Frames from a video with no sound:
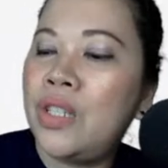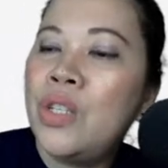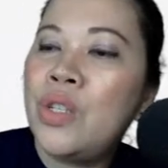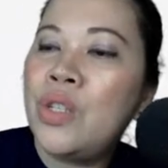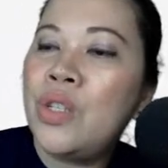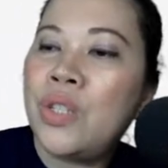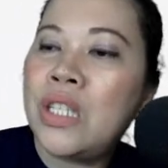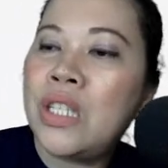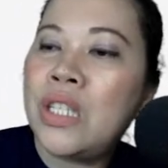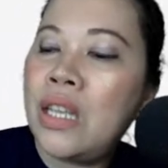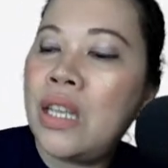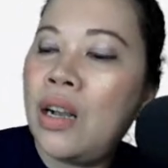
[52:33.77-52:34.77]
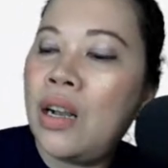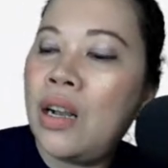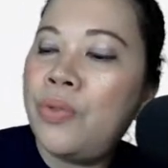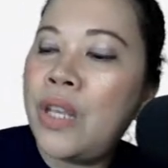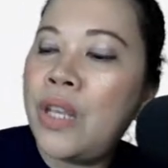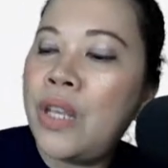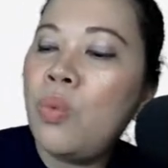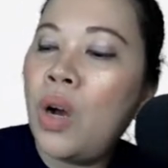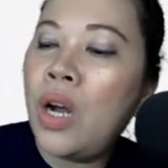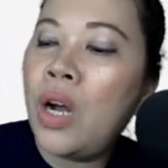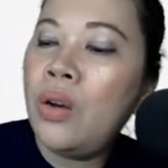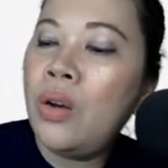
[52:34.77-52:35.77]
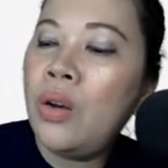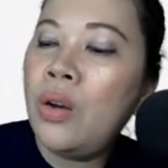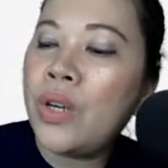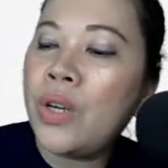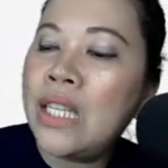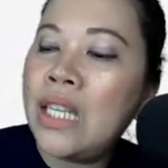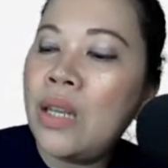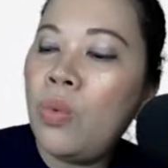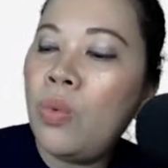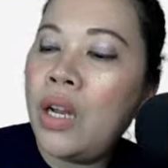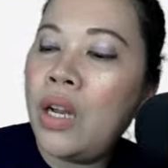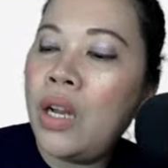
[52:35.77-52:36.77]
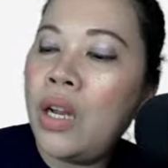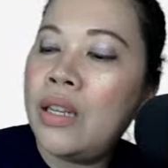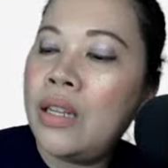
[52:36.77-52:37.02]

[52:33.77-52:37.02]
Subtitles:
So V1 over T1